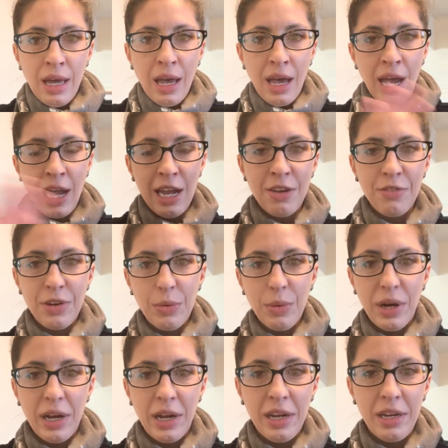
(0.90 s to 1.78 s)
Hi
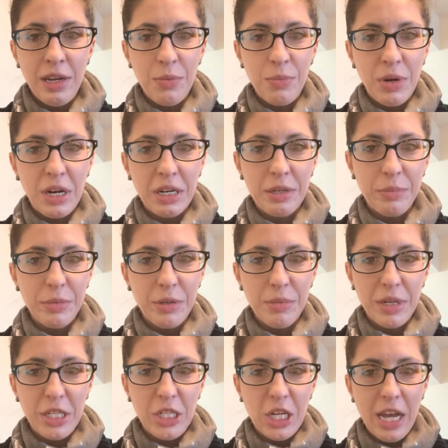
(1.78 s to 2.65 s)
everyone and welcome to
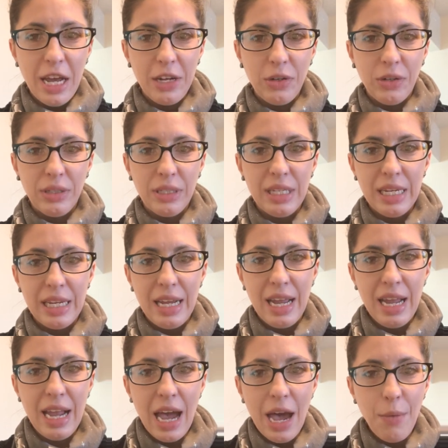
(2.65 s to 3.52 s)
my channel.
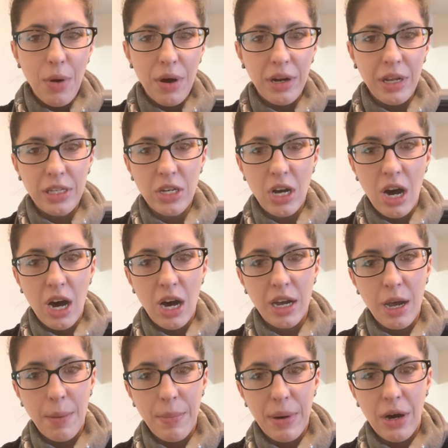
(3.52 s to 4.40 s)
Today I want to
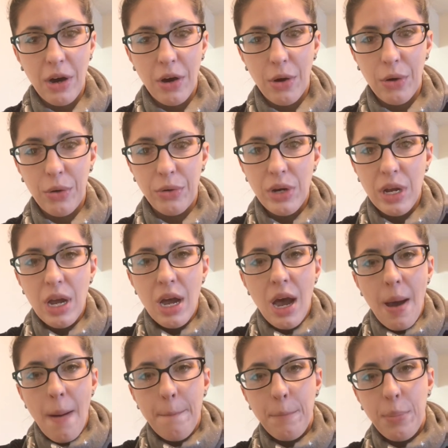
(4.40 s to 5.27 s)
talk about
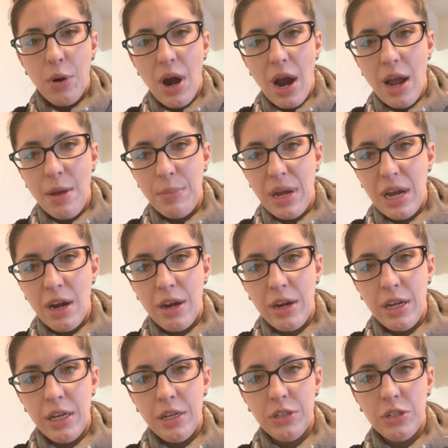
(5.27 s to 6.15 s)

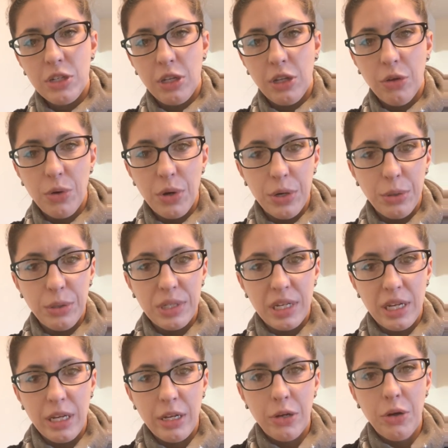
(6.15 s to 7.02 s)
primary
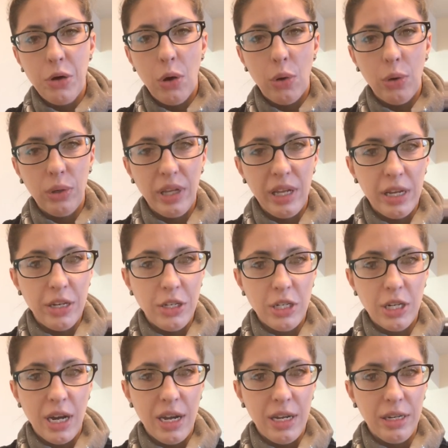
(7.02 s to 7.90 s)
sclerosing
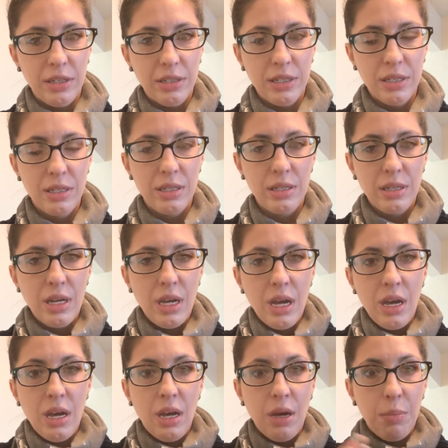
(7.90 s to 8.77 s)
cholangitis.
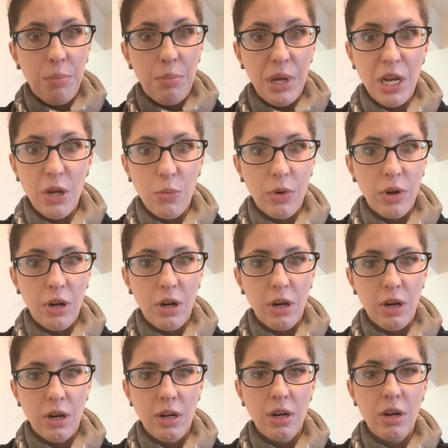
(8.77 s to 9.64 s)
Big
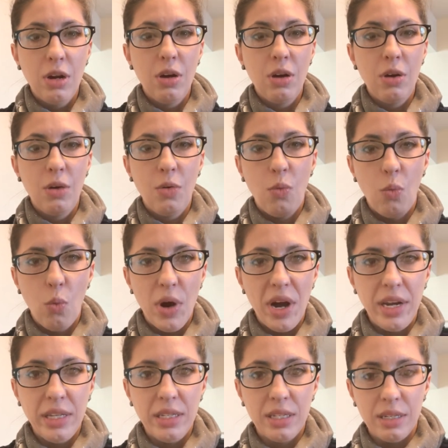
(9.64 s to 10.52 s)
word,
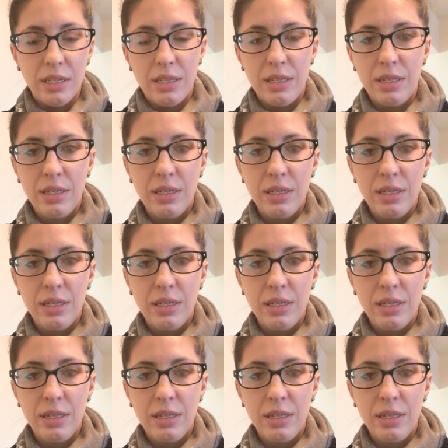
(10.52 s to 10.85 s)
what is it?